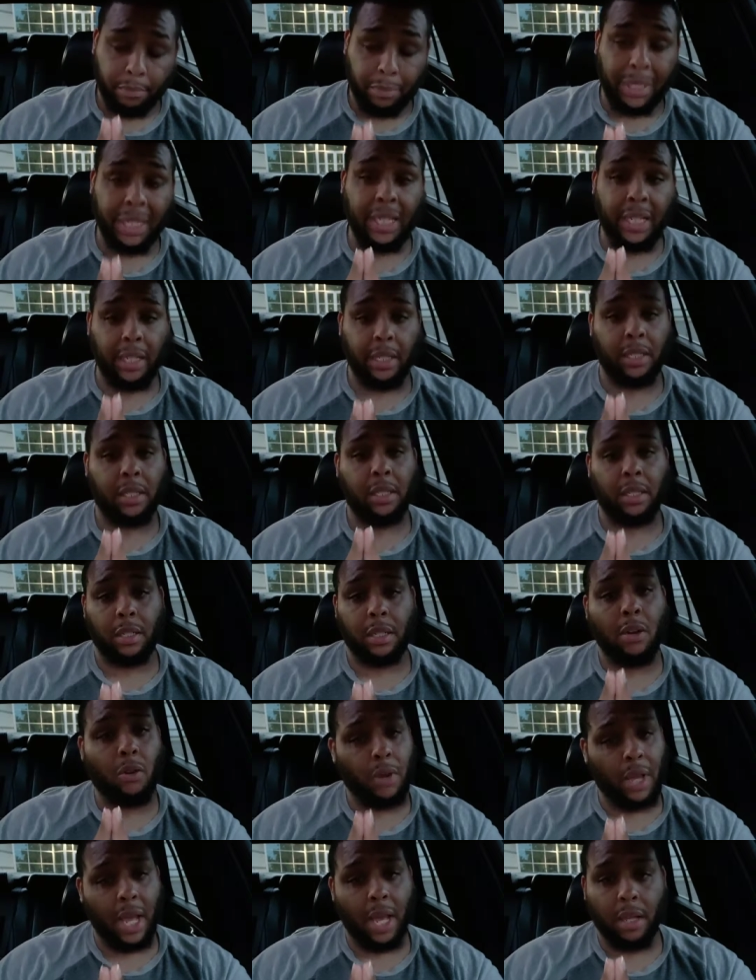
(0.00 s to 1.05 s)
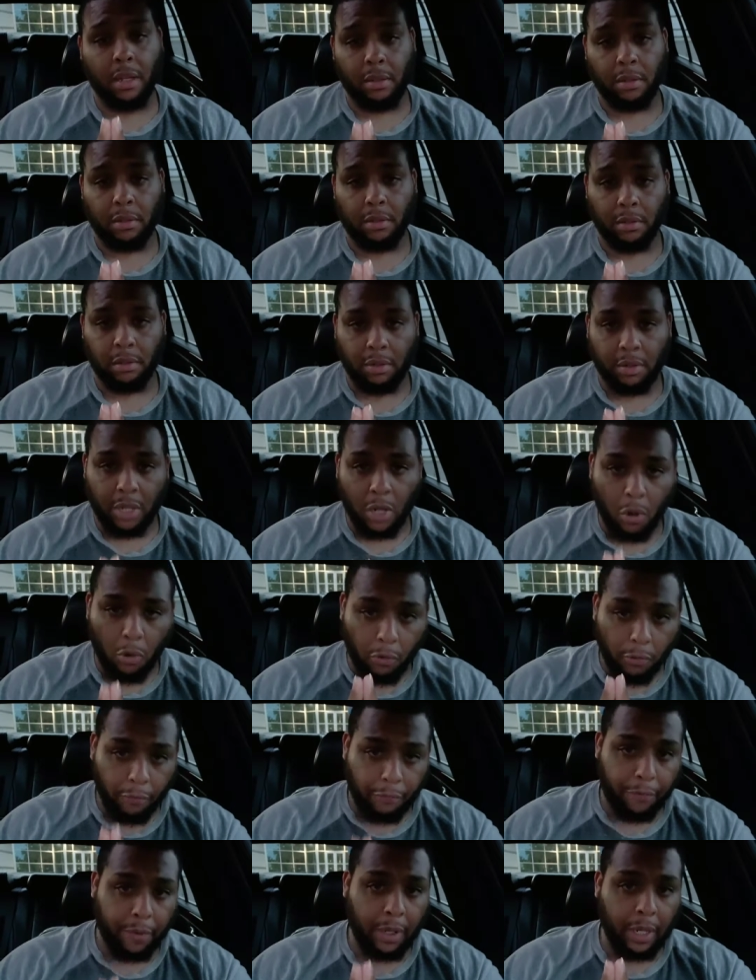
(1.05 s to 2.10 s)
Please know that.
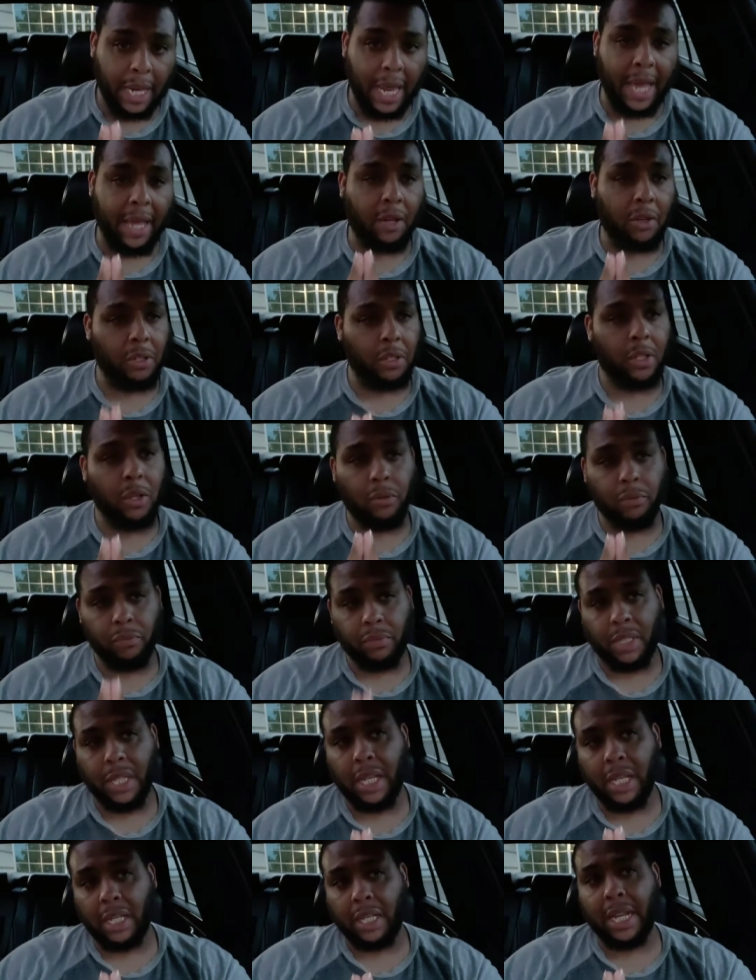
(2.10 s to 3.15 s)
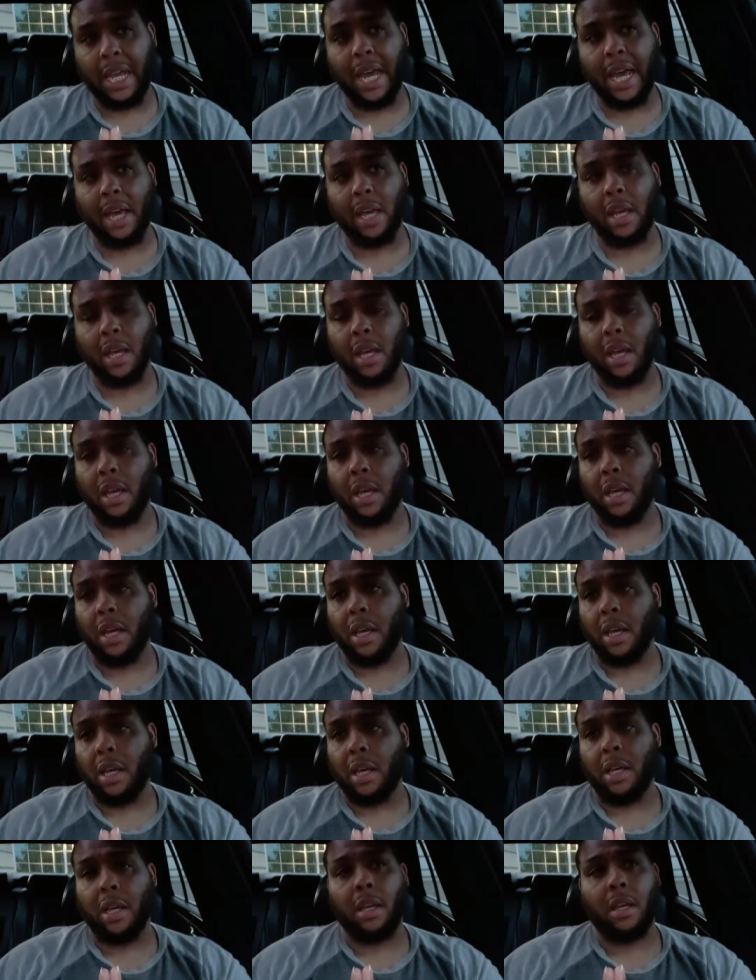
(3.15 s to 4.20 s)
Don't feel like or don't think that,
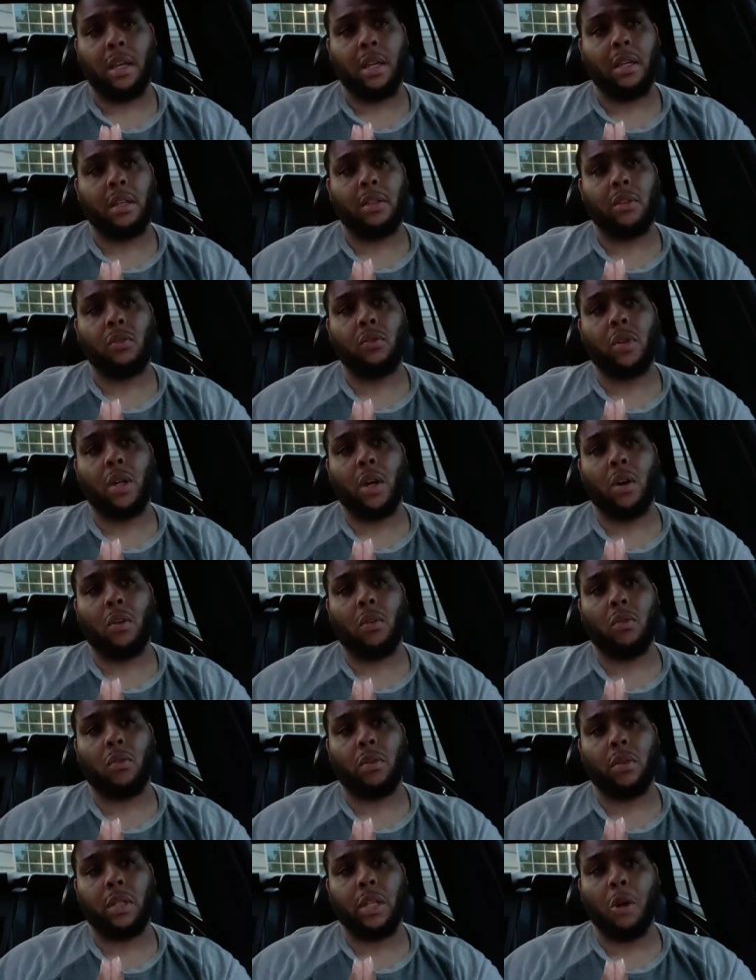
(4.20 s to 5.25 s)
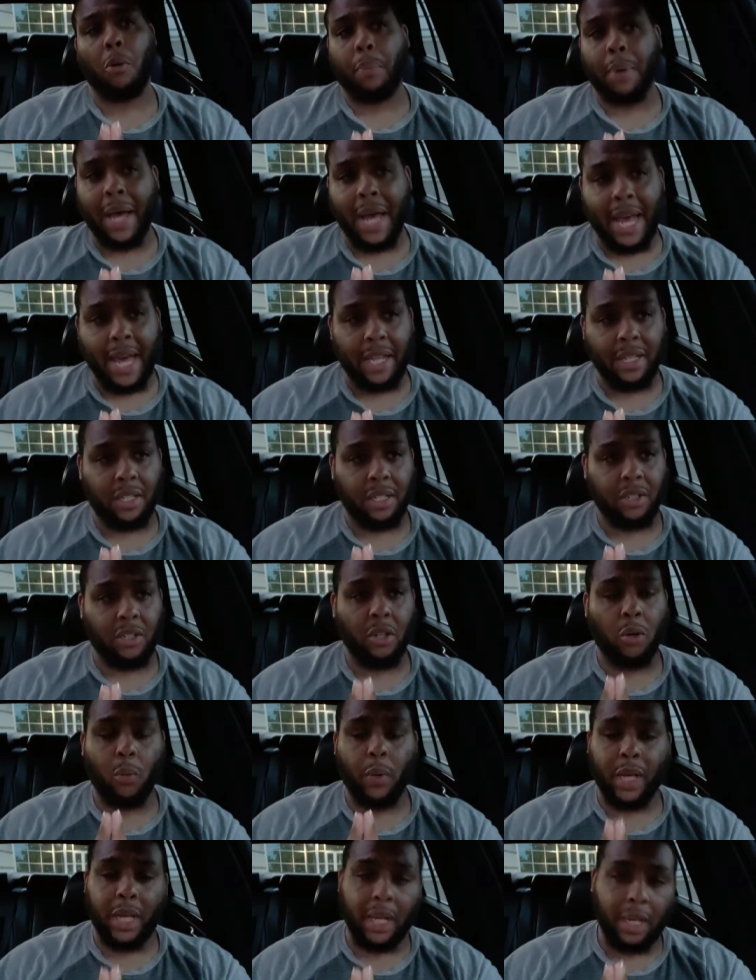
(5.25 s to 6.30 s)
you know, your past is
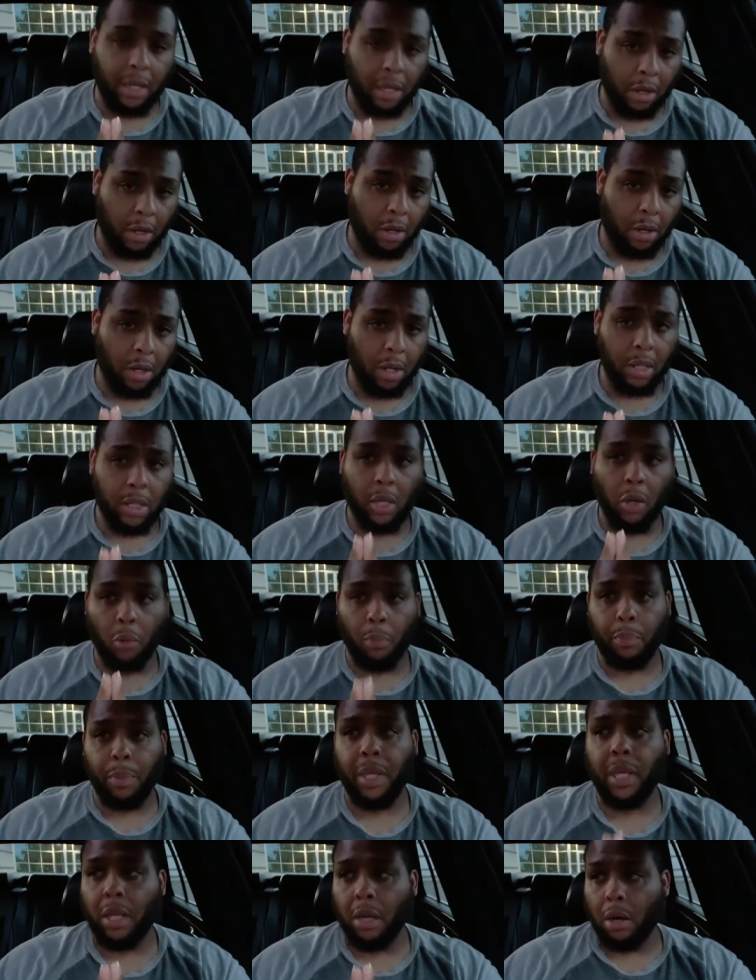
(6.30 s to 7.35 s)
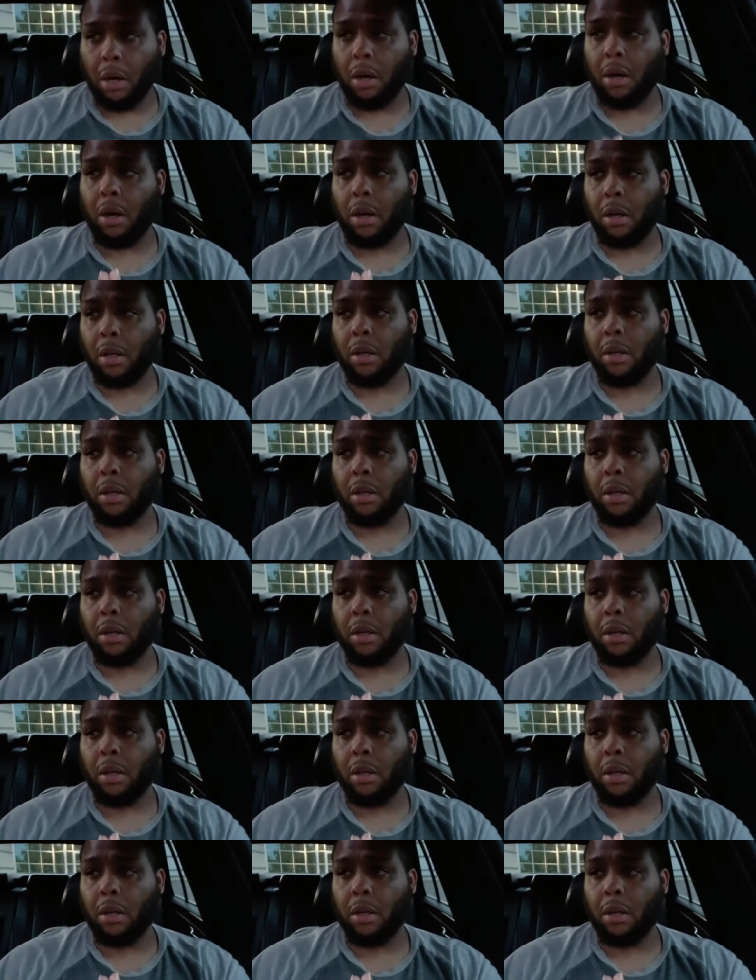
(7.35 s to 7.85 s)
your end all, your be all,